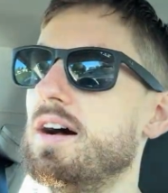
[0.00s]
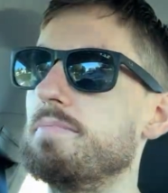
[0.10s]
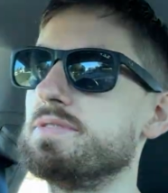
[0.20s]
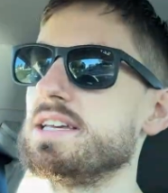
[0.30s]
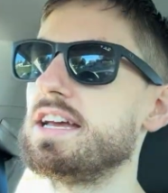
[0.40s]

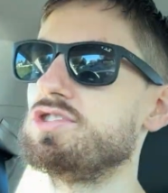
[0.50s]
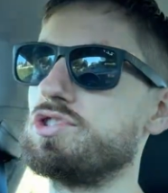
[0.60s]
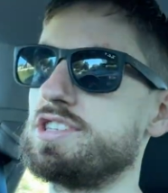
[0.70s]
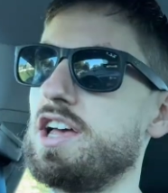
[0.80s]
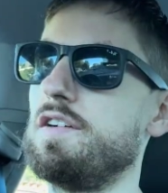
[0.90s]
to get
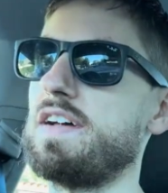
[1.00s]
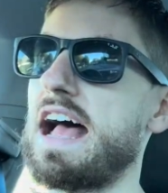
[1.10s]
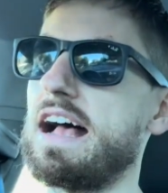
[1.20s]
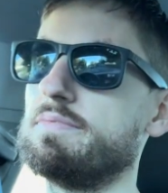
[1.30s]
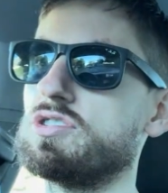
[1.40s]
yourself
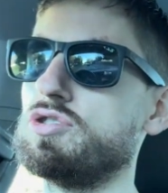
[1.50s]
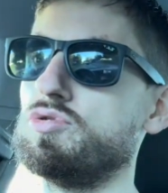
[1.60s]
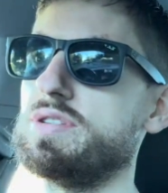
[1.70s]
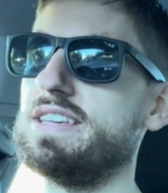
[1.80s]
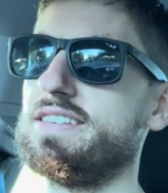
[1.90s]

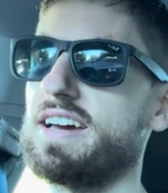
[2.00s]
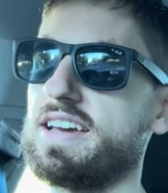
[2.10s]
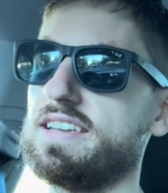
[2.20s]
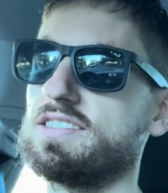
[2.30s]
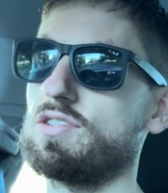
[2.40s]
absolutely
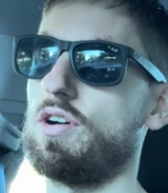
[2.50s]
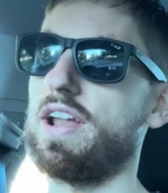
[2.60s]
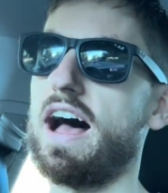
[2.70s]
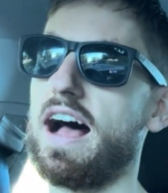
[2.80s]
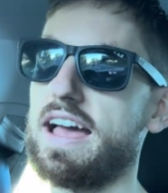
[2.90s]
diced on
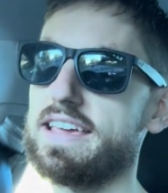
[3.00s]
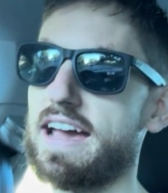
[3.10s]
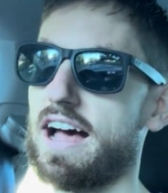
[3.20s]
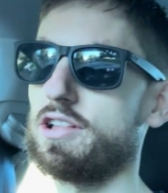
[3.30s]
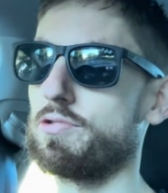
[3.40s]
high
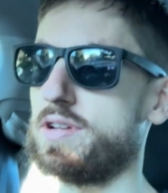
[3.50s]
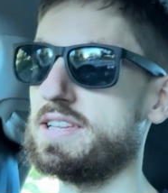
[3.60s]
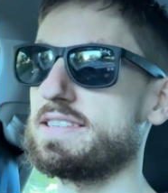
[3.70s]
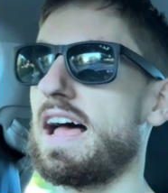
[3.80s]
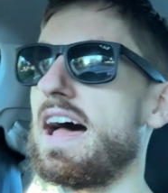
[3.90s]

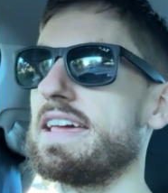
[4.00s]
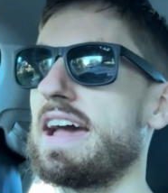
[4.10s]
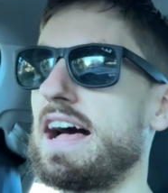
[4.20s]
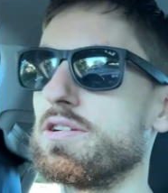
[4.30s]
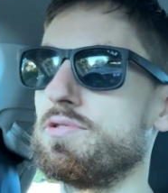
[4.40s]
calories,
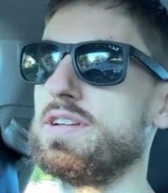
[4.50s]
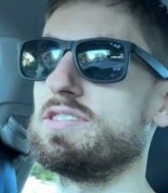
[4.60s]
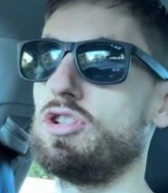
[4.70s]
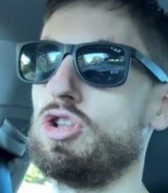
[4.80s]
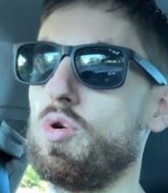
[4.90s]

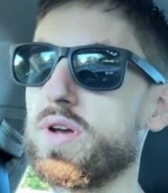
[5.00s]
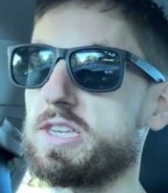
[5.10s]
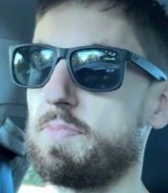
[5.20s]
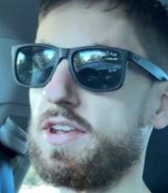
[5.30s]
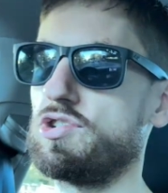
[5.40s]
low
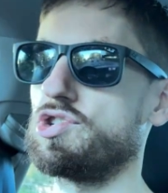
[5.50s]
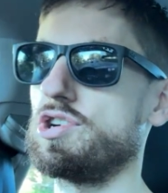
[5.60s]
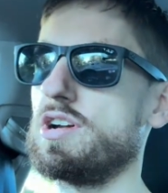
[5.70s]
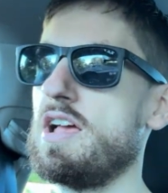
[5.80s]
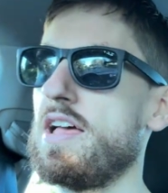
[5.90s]

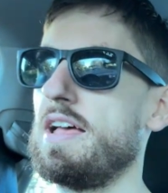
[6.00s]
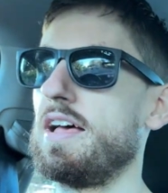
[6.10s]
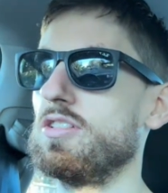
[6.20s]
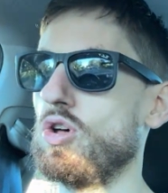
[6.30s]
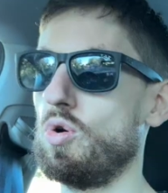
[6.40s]
expenditure,
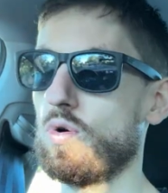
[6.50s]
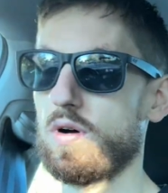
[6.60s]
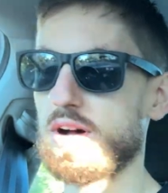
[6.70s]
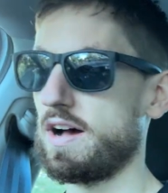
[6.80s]
low